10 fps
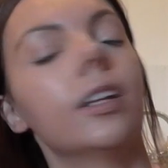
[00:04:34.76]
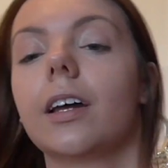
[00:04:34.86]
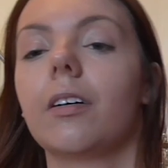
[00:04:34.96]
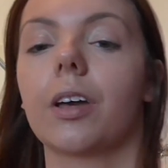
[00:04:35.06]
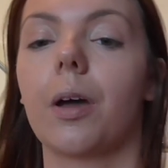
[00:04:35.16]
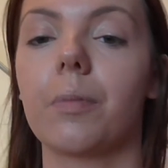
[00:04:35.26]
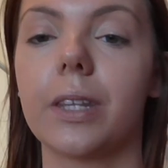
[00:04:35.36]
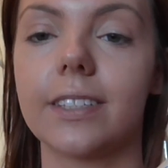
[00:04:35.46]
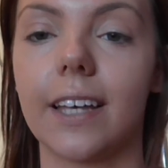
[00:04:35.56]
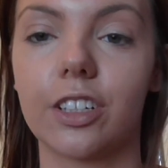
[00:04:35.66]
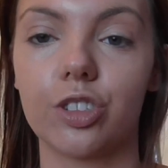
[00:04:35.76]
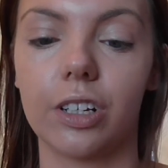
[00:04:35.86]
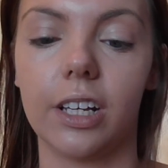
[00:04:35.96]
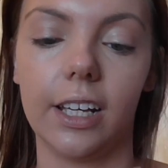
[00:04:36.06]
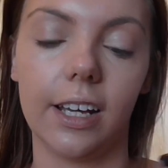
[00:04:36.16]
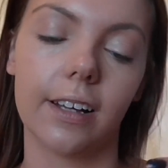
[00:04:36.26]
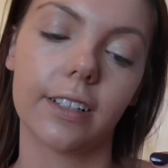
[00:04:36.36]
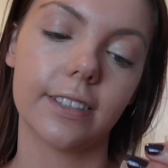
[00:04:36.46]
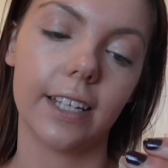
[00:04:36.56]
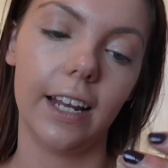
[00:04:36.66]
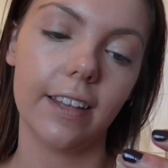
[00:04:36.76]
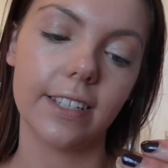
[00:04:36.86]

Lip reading: Now I go in with the secondary concealer.